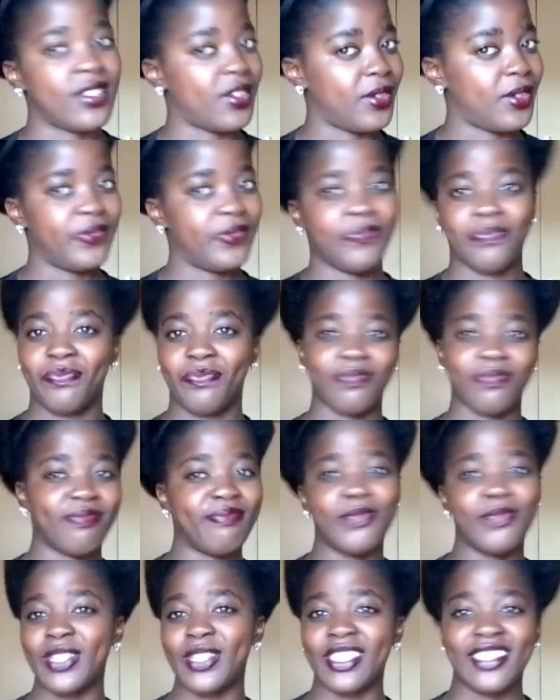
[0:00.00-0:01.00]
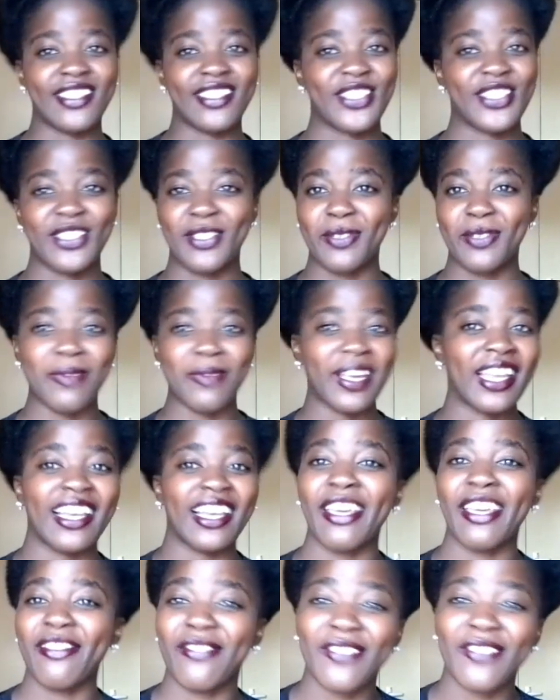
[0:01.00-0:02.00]
So music is just my
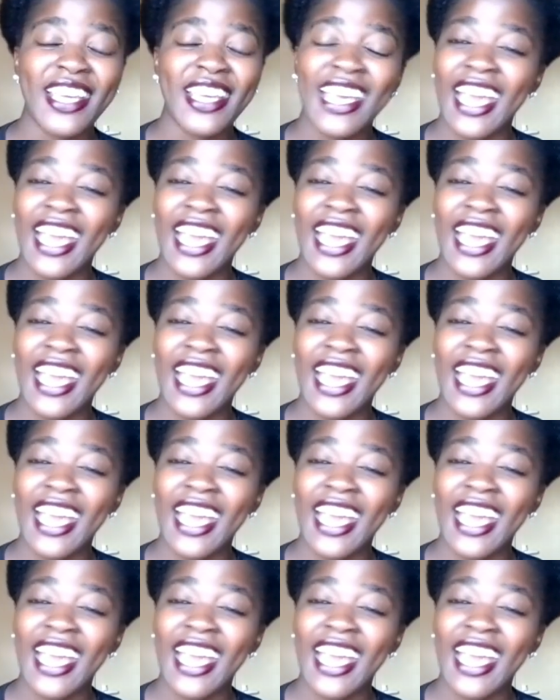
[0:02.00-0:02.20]
life.